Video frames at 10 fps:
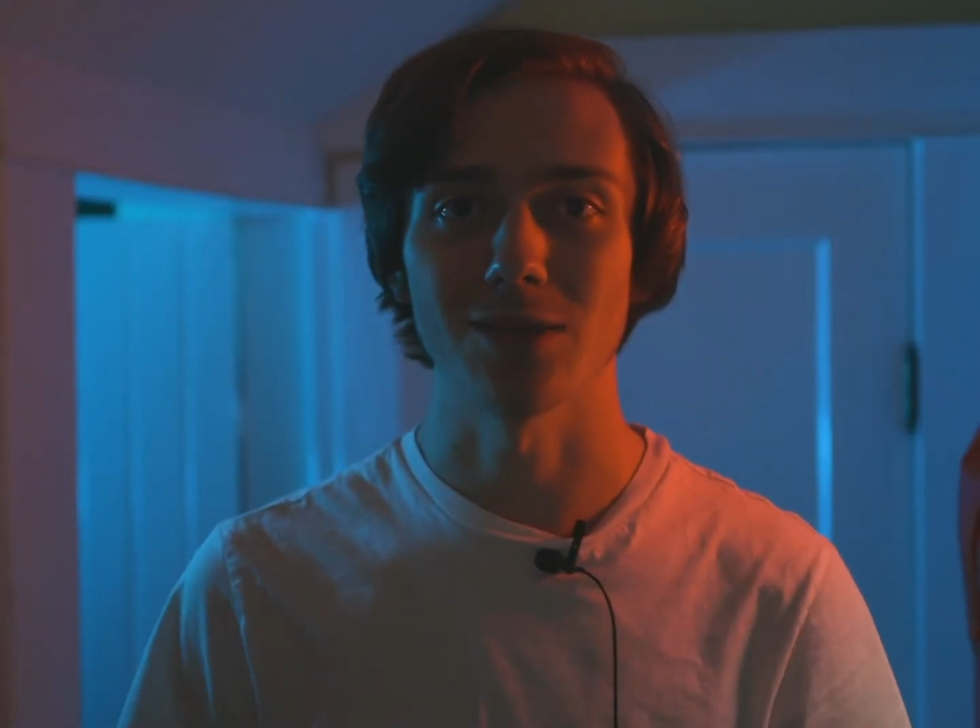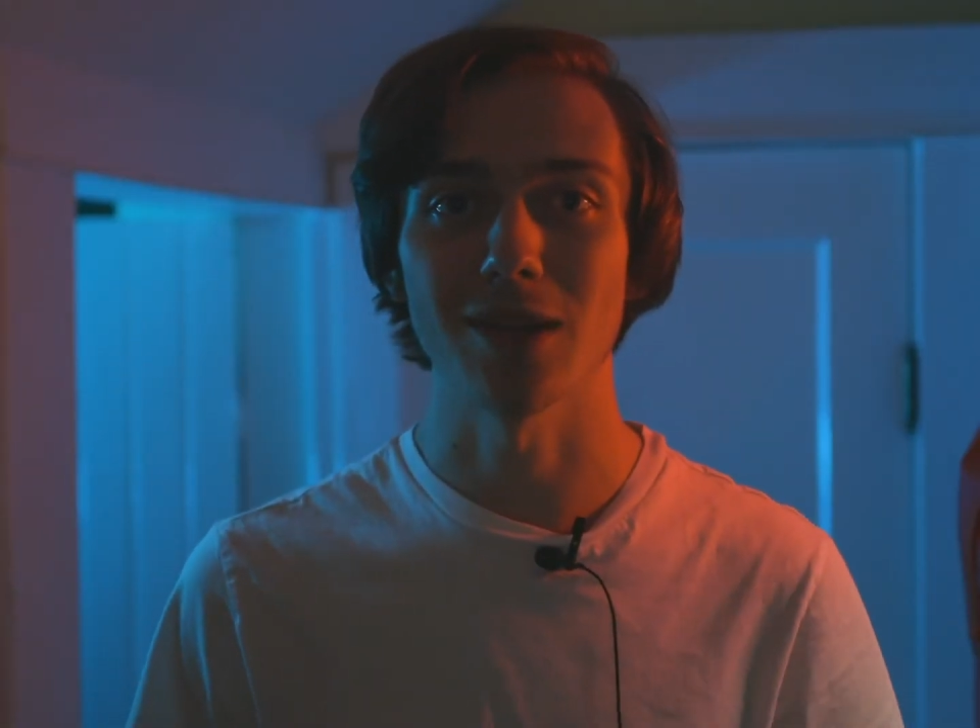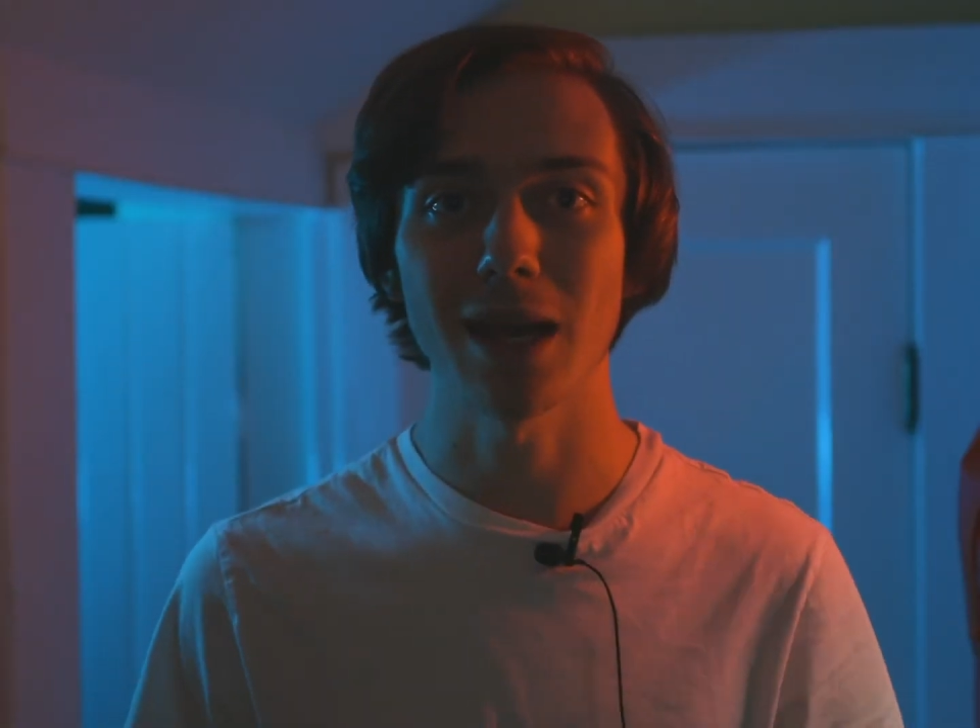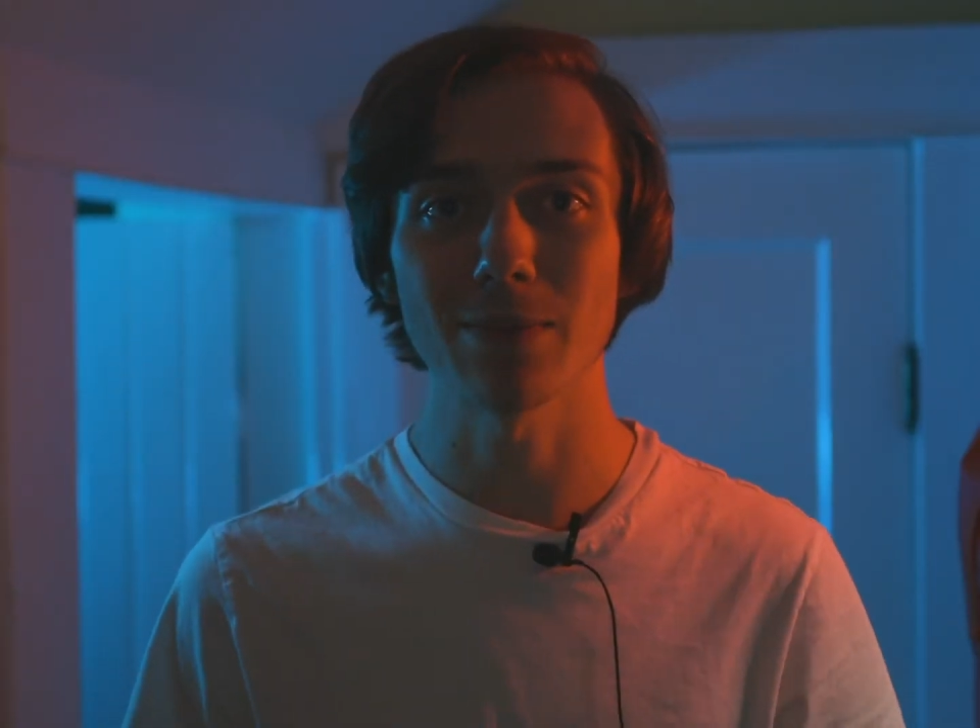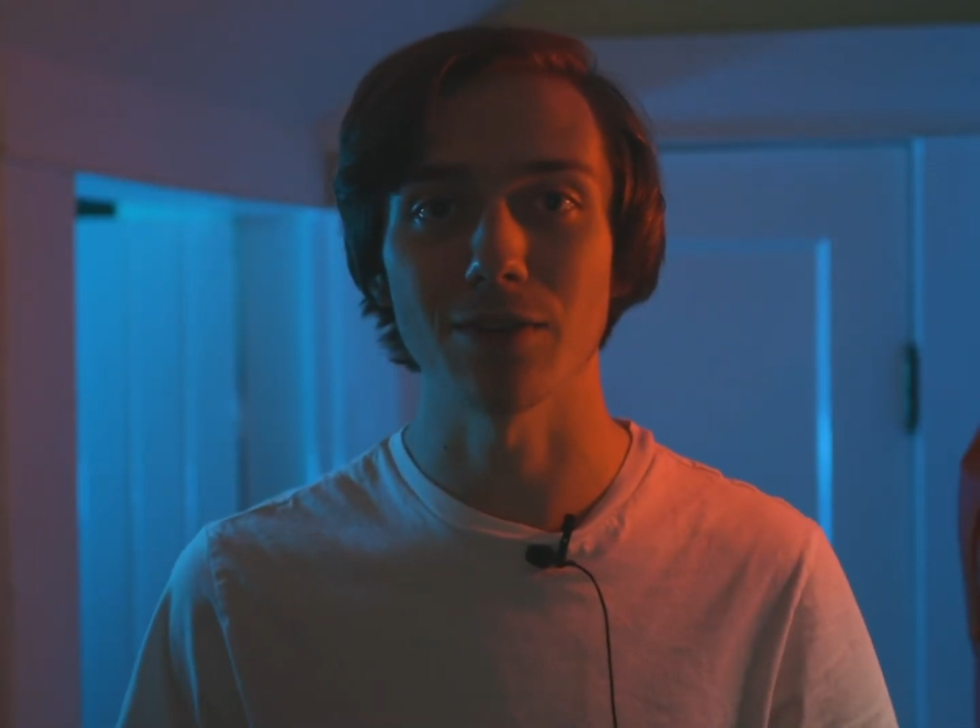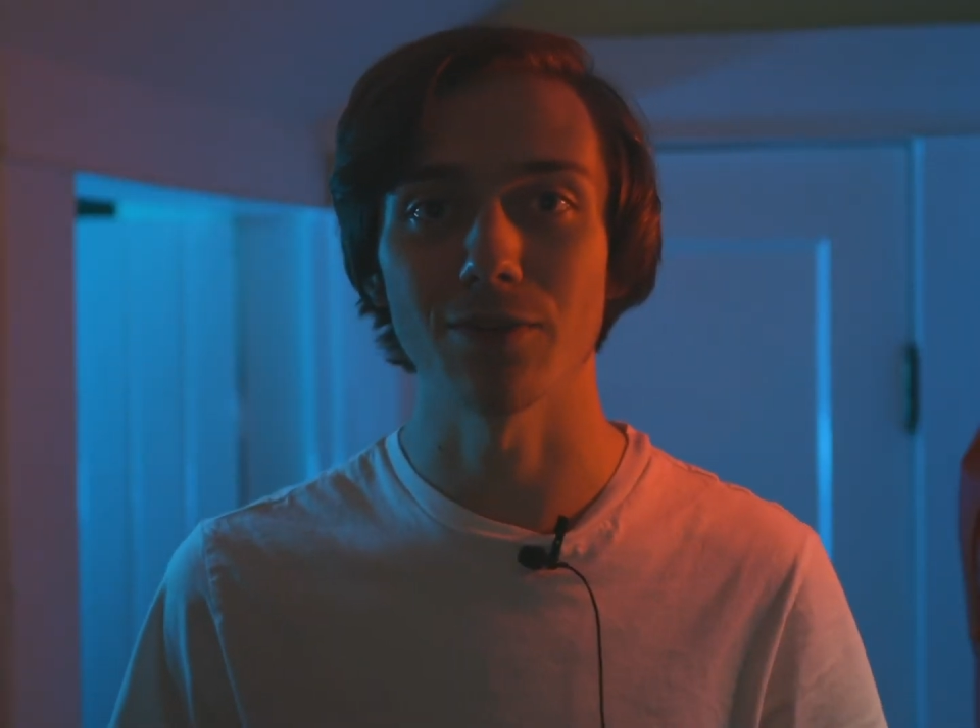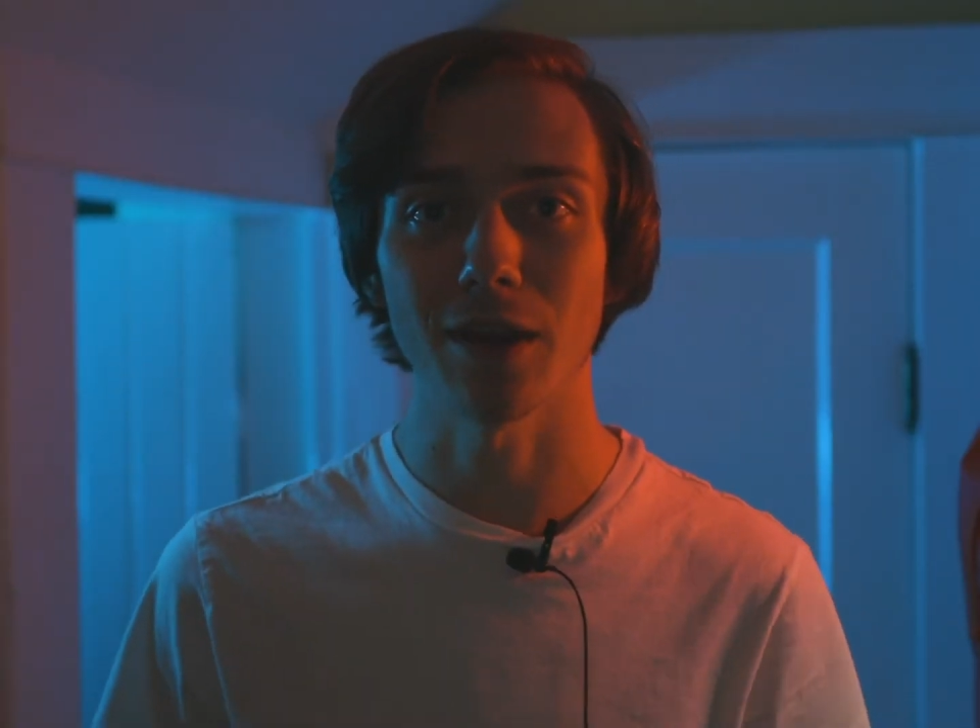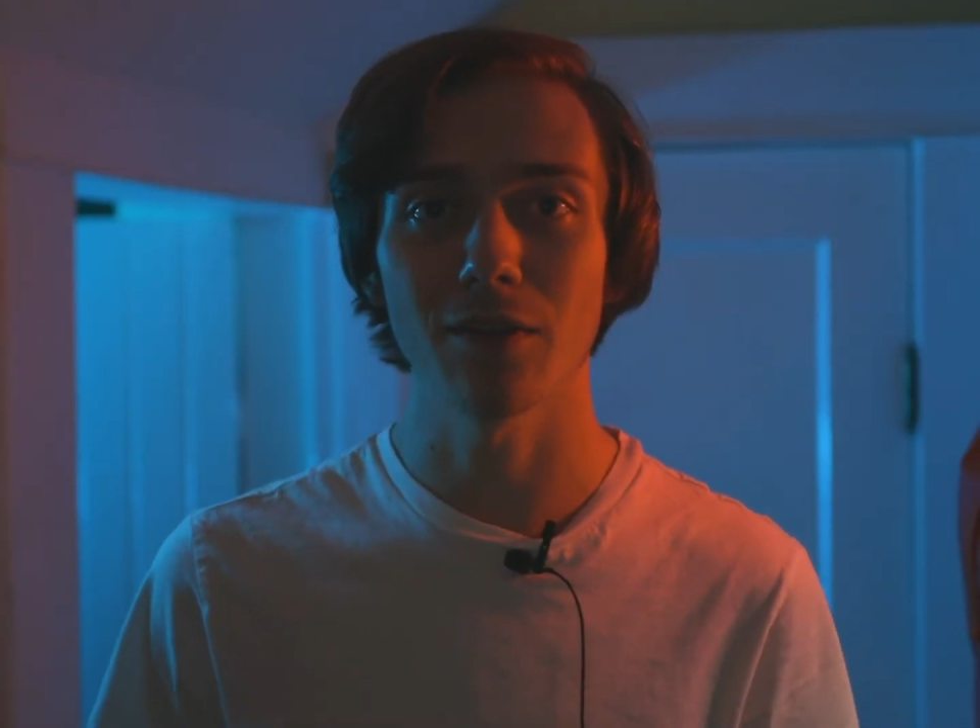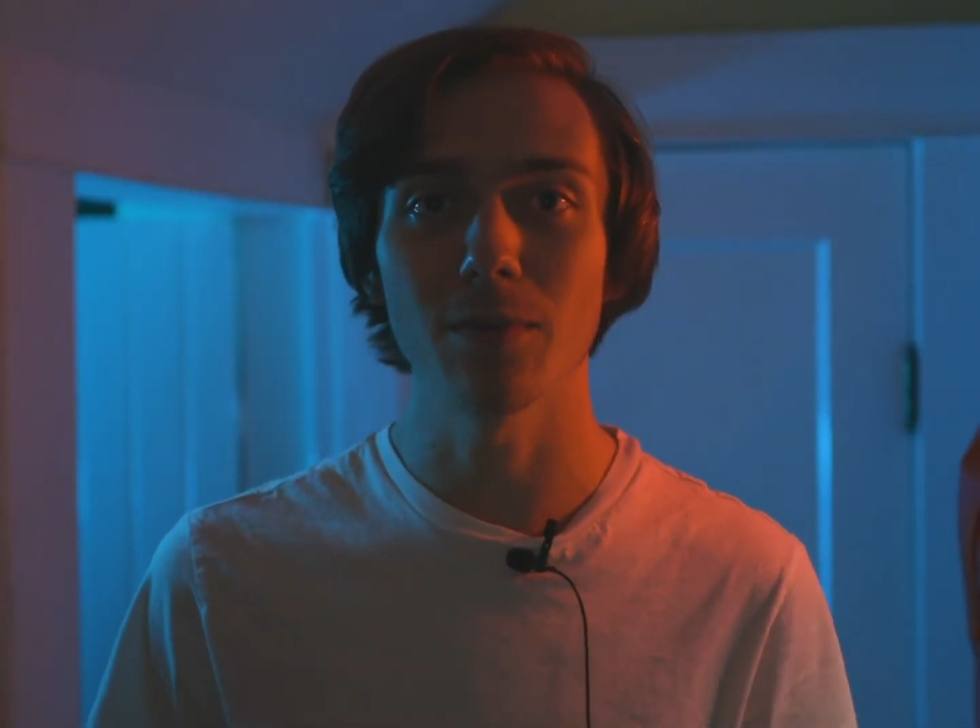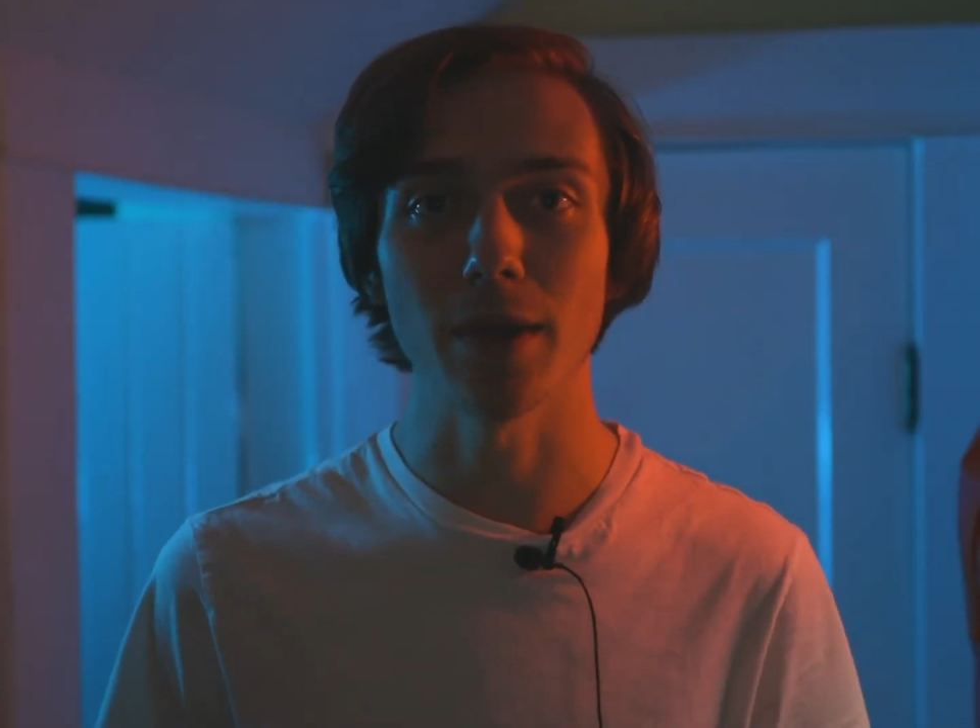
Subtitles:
And we kept it very